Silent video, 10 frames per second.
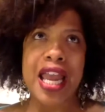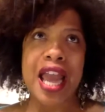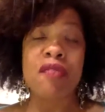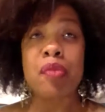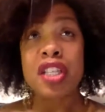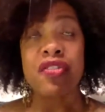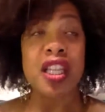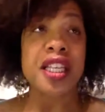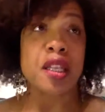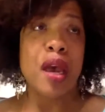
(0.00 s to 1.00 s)
have mixed
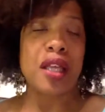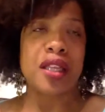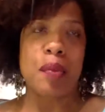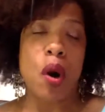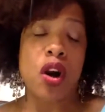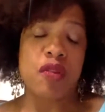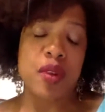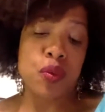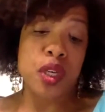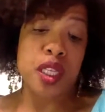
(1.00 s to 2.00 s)
feelings about that. Part of me
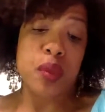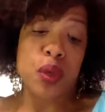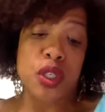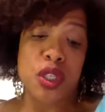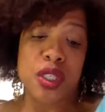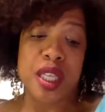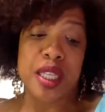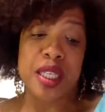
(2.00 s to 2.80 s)
really wishes that